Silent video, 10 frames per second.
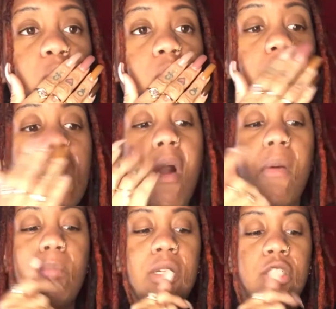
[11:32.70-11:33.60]

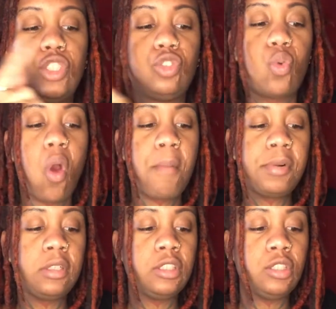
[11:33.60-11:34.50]
because
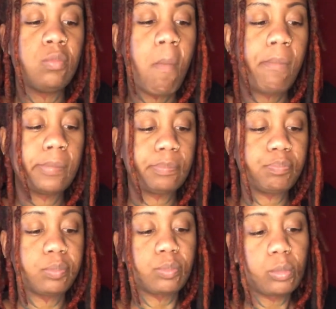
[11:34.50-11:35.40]
normally
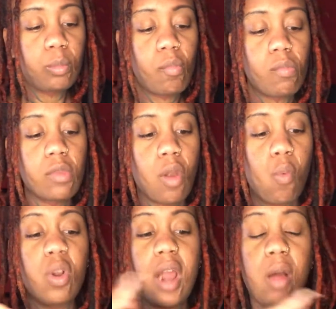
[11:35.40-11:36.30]
when I
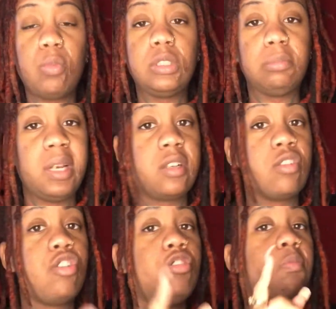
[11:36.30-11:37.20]
was making these
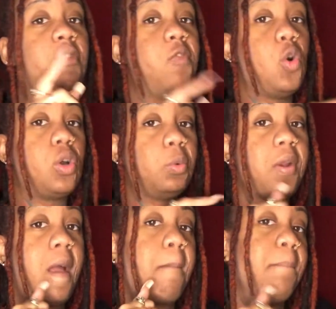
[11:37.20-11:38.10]
before, when I
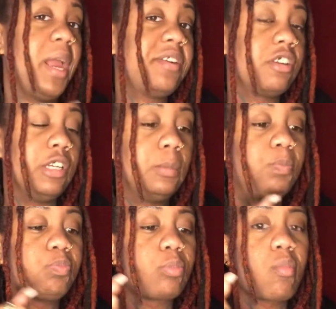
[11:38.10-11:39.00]
baked it,
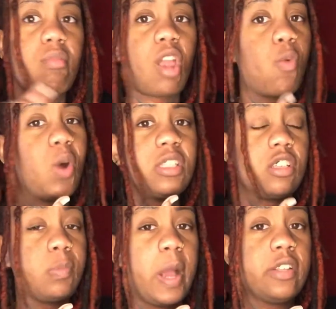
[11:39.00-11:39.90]
it wasn't spicy.